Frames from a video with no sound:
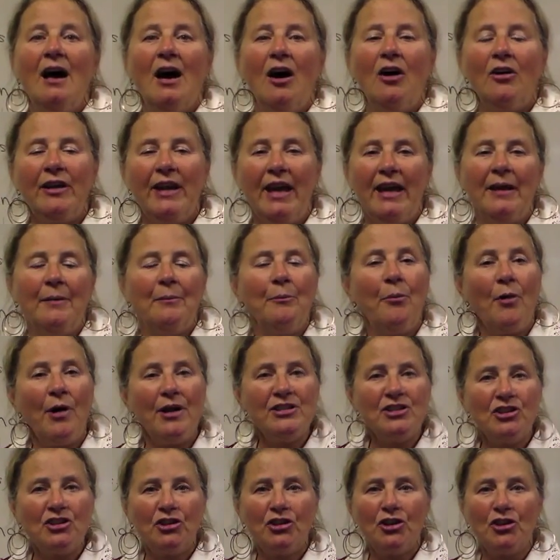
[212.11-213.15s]
Okay,
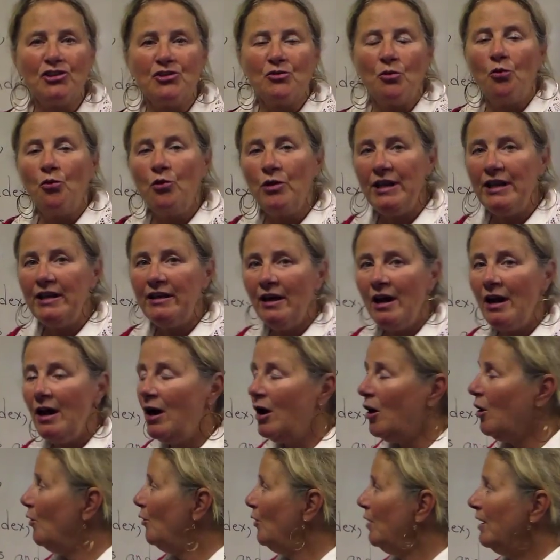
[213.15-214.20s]
boys and girls, we
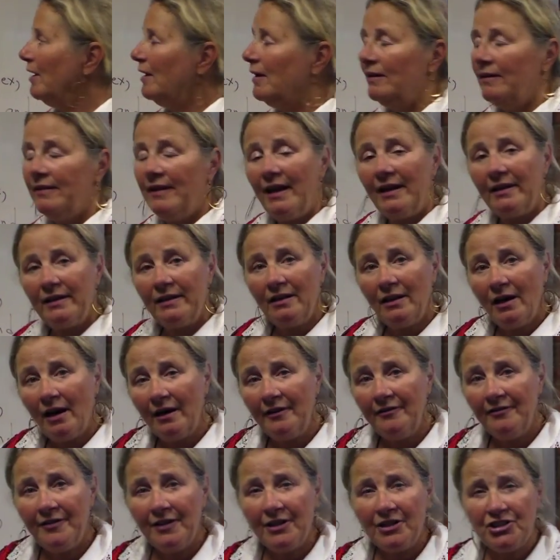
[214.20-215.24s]
know that
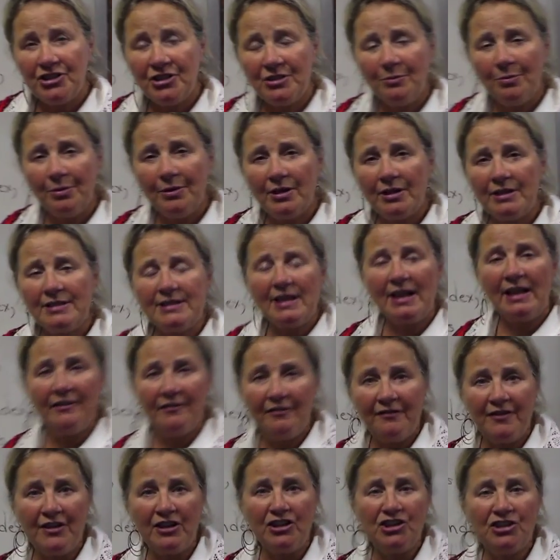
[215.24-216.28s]
nonfiction books and
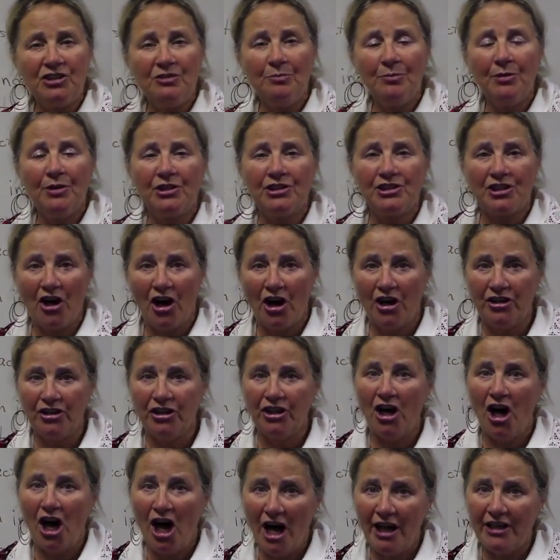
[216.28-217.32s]
fiction books are
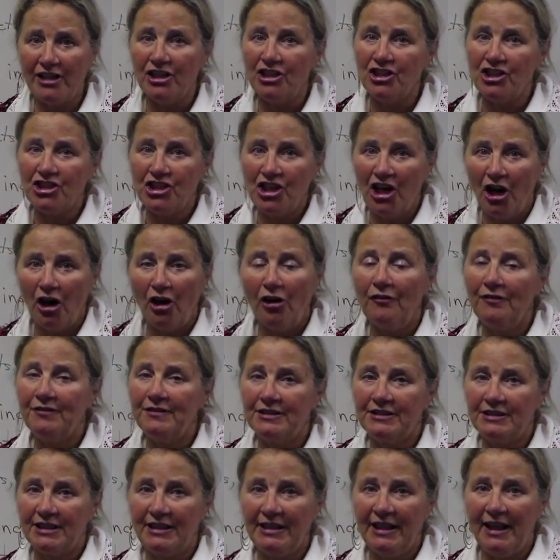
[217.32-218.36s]
not
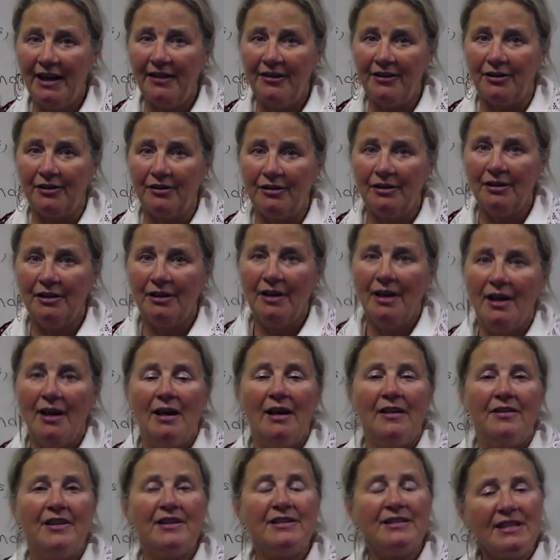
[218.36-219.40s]
shelved together.
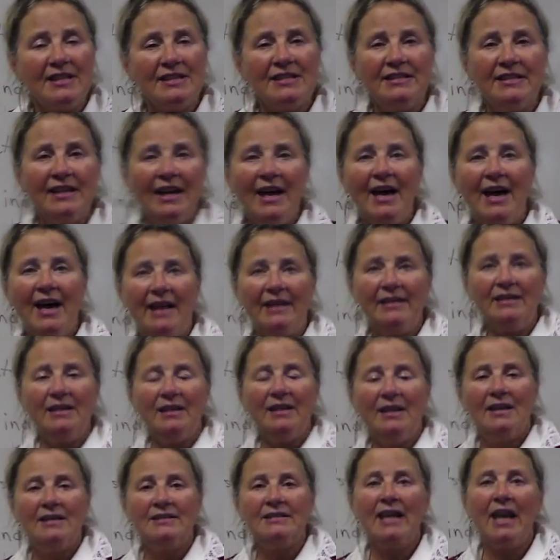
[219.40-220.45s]
This is done
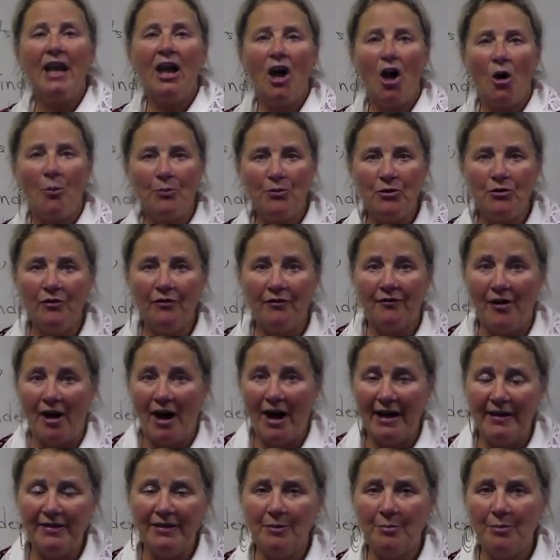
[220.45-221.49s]
to help you
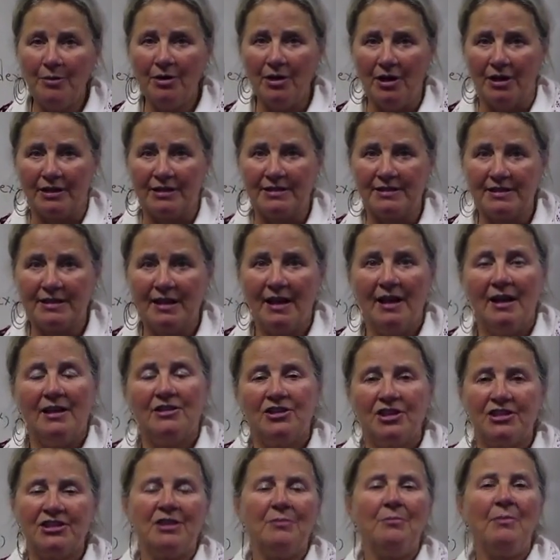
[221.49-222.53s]
find the books.
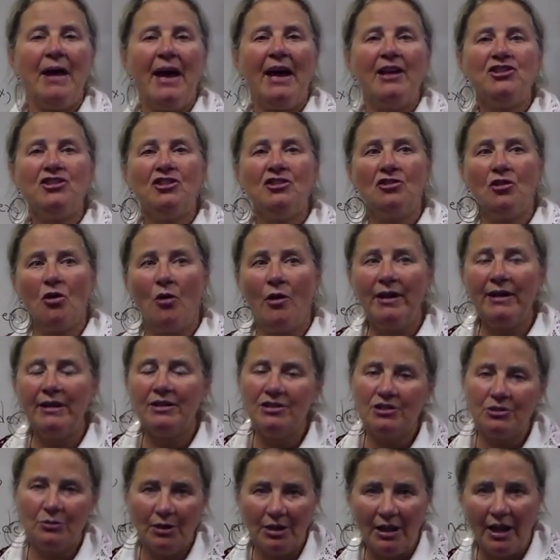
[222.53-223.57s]
Just imagine going
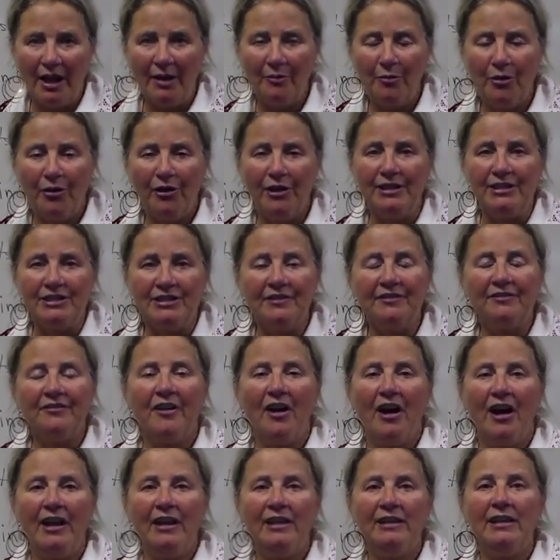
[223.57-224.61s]
into a library to
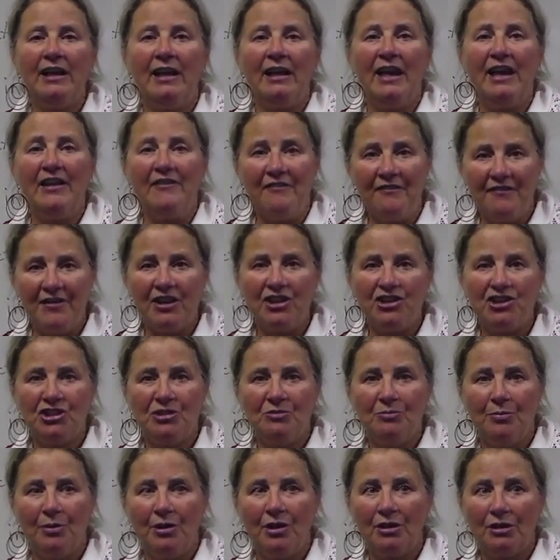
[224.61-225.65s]
find a
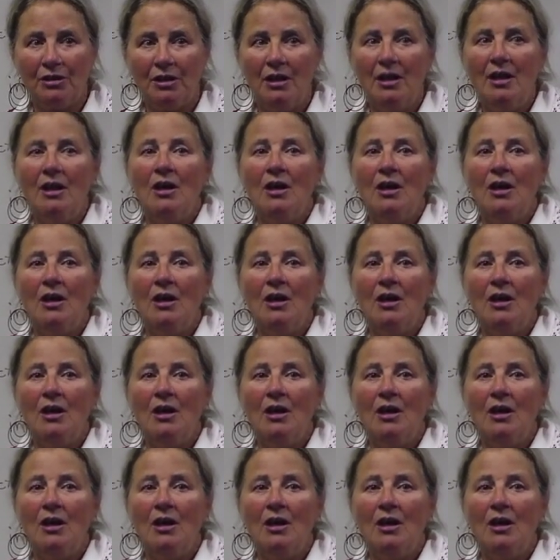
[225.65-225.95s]
fiction book